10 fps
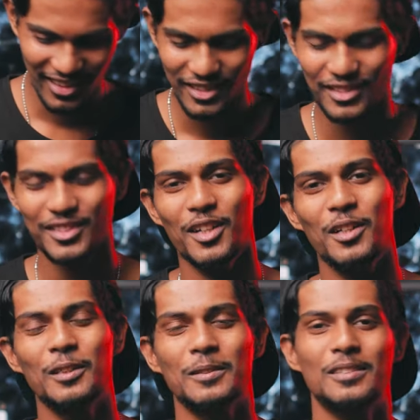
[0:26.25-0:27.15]

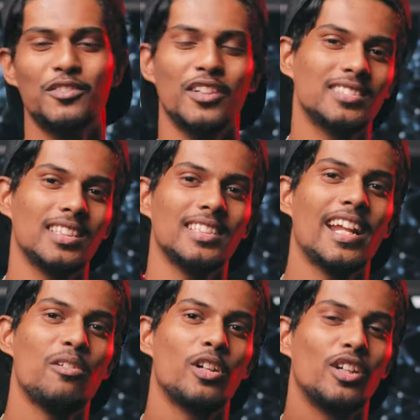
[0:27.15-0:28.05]
So the first thing that
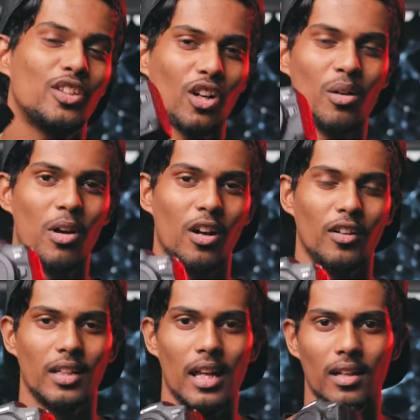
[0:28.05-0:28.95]
I want to talk
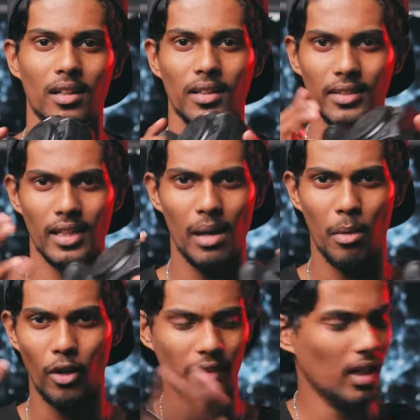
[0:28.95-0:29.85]
about the
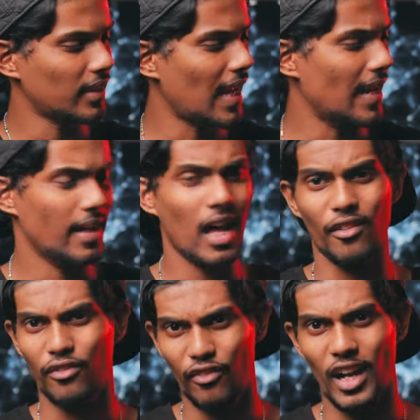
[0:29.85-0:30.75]
Canon
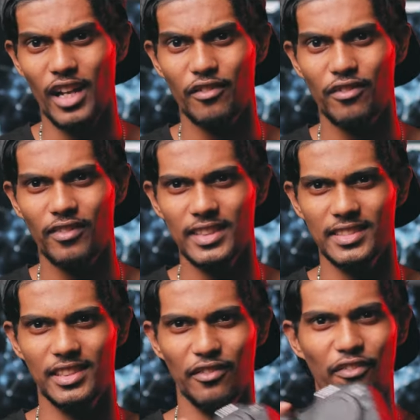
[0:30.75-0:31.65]
R5
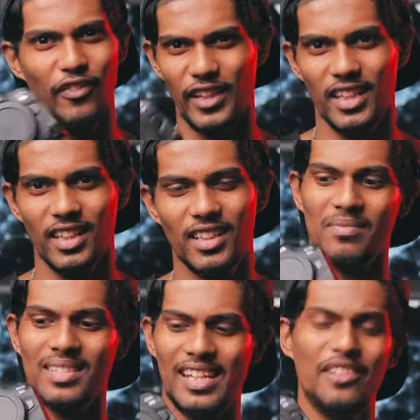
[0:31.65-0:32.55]
is the feel.
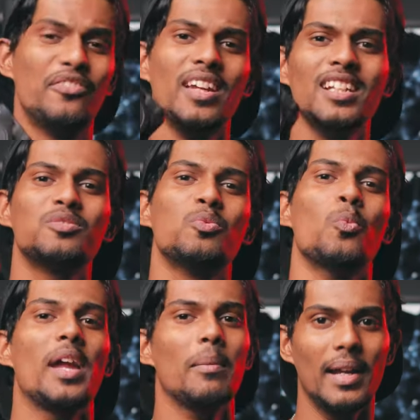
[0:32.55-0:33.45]
It feels
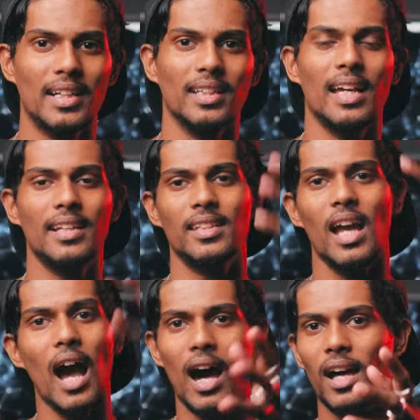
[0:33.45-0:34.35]
way better than the
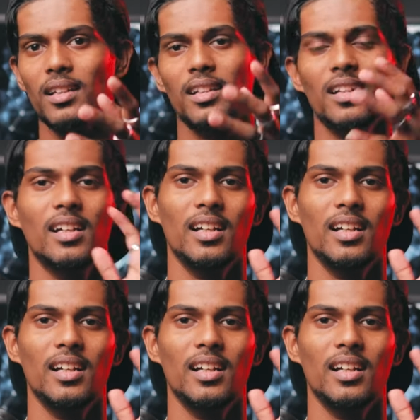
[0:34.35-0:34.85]
R,